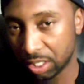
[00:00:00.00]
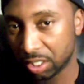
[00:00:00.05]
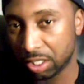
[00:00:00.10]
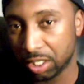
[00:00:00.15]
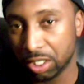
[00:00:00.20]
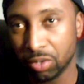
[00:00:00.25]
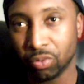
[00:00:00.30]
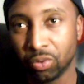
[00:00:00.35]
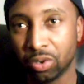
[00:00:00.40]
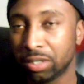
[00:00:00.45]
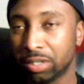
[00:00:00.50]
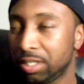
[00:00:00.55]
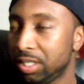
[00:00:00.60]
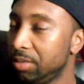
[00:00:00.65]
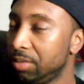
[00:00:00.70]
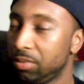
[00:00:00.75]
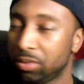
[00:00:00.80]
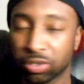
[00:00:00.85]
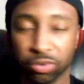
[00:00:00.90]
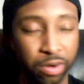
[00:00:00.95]
she
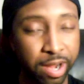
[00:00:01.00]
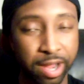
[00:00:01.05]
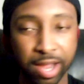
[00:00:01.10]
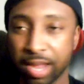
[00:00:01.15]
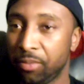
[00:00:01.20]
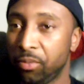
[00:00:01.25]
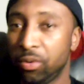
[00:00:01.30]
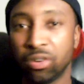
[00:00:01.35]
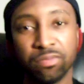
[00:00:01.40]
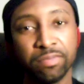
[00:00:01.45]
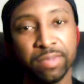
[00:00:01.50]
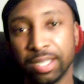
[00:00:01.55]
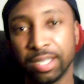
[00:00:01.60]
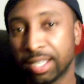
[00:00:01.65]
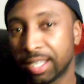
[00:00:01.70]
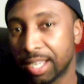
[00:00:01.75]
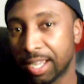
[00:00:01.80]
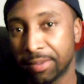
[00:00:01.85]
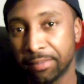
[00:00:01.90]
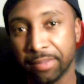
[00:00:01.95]
was crying, wanted me
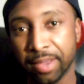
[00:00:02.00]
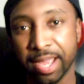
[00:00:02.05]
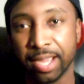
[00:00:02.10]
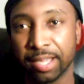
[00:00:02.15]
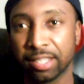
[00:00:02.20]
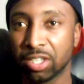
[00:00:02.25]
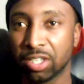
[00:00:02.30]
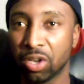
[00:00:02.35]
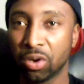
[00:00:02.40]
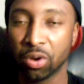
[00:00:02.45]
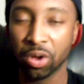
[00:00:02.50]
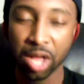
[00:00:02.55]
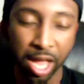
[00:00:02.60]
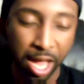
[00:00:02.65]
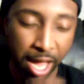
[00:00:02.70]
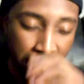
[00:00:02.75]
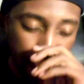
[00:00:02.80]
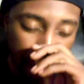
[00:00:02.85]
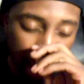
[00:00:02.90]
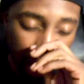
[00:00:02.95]
to come back. So
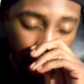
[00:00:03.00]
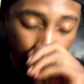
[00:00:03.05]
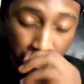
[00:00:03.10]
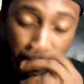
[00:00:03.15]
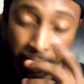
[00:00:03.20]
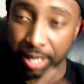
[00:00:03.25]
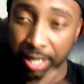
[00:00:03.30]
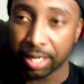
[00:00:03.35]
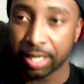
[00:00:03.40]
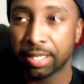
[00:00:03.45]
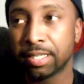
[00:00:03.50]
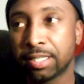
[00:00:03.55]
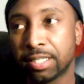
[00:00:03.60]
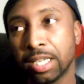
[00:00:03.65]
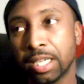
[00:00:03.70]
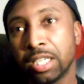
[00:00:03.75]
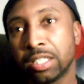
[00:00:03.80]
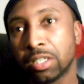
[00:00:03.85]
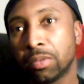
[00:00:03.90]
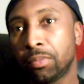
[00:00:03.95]
I made a
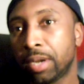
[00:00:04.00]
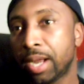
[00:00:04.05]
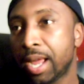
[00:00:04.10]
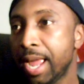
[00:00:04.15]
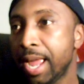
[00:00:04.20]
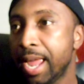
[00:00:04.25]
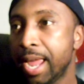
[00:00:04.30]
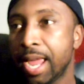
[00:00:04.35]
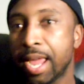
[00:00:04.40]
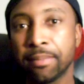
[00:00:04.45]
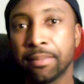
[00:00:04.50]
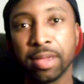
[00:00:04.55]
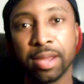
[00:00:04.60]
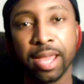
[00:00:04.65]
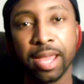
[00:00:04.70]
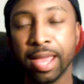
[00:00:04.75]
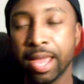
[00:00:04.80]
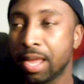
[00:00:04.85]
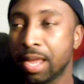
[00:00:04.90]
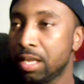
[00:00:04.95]
decision. But I
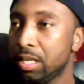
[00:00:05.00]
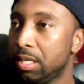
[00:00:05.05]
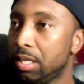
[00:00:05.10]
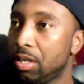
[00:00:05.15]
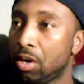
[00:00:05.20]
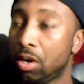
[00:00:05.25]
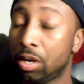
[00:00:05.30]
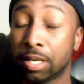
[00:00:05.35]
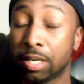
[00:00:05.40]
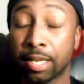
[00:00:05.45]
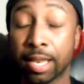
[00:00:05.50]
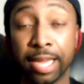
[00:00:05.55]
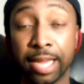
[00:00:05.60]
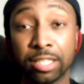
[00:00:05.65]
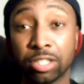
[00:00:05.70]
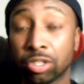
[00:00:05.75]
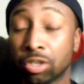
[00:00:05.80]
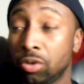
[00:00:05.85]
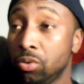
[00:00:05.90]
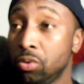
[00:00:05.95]
had
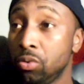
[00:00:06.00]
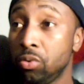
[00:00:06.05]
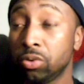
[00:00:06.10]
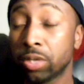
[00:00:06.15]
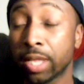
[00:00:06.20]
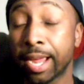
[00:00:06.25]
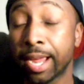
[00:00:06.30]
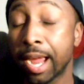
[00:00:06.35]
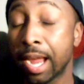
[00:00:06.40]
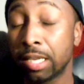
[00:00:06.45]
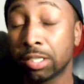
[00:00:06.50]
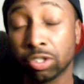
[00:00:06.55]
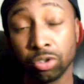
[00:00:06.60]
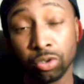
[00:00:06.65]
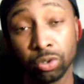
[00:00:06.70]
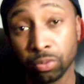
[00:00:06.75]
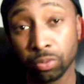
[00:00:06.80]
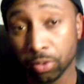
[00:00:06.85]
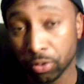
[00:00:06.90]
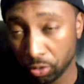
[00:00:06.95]
like schools, like high
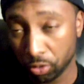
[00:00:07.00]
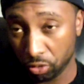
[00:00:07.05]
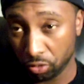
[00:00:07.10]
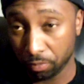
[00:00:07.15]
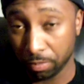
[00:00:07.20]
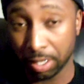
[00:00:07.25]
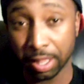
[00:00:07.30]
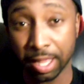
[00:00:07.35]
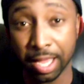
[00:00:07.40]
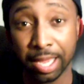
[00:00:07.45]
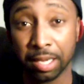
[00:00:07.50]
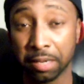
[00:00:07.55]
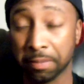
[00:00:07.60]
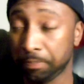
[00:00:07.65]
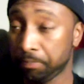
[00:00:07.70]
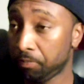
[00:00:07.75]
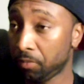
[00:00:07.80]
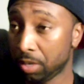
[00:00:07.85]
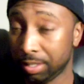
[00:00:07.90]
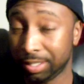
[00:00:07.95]
schools recruiting me, like
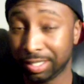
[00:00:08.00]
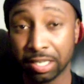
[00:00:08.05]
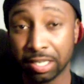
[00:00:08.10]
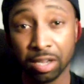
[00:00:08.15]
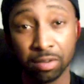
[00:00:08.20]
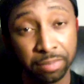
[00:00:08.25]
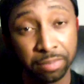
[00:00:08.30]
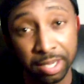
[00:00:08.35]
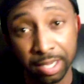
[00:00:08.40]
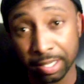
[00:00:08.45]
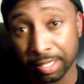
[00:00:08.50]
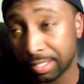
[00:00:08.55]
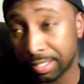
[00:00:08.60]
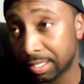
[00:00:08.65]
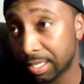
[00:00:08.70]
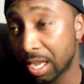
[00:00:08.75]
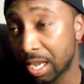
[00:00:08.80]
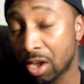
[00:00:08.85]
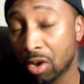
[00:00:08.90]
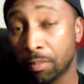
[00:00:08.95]
South Bend
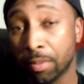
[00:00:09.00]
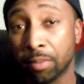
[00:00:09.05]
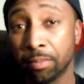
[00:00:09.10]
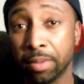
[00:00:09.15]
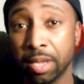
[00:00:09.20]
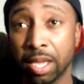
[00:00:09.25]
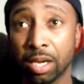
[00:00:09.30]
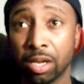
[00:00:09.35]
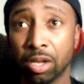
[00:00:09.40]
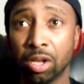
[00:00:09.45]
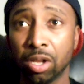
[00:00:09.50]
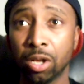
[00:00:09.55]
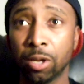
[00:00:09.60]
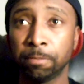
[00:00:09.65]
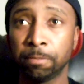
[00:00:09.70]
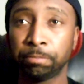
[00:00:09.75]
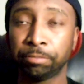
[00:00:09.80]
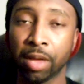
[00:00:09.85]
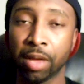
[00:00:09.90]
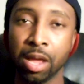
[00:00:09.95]
LaSalle. My
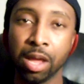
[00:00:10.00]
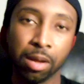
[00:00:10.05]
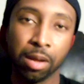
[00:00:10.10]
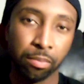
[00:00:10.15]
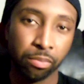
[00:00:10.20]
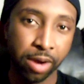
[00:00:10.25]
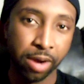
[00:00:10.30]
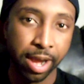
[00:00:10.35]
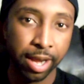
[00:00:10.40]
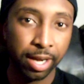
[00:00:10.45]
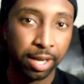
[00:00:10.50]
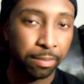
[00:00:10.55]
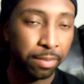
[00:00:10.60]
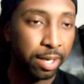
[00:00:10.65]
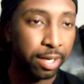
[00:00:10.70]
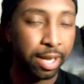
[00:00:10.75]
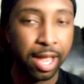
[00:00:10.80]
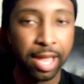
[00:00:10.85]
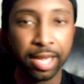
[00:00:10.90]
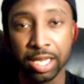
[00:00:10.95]
man Brandon
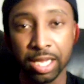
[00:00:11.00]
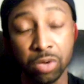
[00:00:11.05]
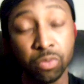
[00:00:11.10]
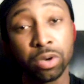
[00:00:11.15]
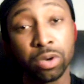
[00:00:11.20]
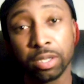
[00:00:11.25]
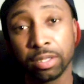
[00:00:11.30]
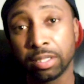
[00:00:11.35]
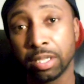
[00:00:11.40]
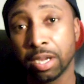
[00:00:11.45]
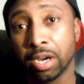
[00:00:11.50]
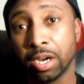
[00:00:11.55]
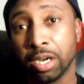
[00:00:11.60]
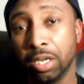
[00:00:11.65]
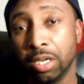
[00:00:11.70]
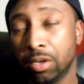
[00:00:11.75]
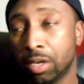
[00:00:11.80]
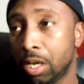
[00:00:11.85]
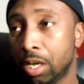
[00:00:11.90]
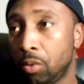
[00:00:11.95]
McKnight, he went there,
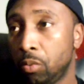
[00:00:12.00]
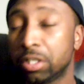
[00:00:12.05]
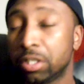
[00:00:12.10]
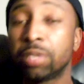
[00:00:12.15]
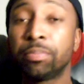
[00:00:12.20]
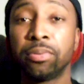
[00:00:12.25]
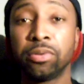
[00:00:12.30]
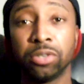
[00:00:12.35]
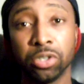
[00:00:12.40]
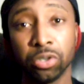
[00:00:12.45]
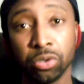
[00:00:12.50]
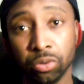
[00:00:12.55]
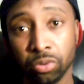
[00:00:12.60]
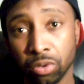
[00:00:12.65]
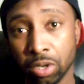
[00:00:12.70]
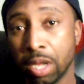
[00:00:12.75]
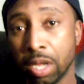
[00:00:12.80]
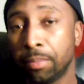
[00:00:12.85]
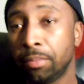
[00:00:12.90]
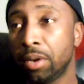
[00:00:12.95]
he went to Purdue,
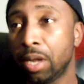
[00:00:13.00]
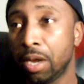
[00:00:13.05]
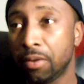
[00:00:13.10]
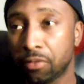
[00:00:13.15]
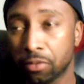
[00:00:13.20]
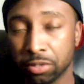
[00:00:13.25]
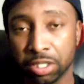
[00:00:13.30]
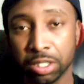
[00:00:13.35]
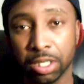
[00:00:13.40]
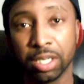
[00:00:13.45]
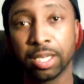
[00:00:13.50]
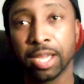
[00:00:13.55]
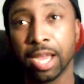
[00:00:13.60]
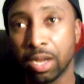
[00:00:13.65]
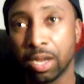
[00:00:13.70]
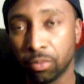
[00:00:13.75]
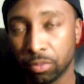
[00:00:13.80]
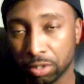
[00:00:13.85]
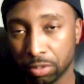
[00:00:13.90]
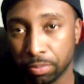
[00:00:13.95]
played for Gene
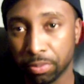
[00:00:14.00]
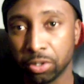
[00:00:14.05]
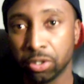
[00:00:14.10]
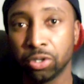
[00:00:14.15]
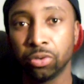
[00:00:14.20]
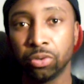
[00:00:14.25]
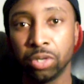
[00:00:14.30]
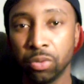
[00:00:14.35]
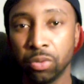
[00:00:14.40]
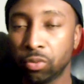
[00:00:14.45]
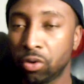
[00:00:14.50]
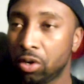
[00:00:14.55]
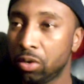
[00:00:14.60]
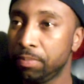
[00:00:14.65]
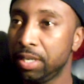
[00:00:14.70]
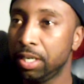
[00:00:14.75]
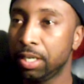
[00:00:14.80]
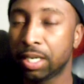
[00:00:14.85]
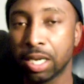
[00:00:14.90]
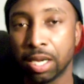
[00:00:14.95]
Kaden, went to Purdue. He
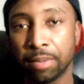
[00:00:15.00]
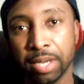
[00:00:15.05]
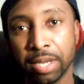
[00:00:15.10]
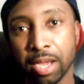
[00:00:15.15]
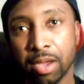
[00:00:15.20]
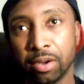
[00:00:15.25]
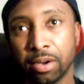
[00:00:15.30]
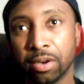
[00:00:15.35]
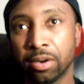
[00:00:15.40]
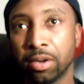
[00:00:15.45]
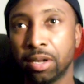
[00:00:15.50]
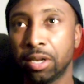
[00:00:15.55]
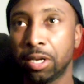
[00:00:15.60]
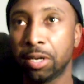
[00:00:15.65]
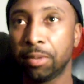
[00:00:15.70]
wanted me to come down there.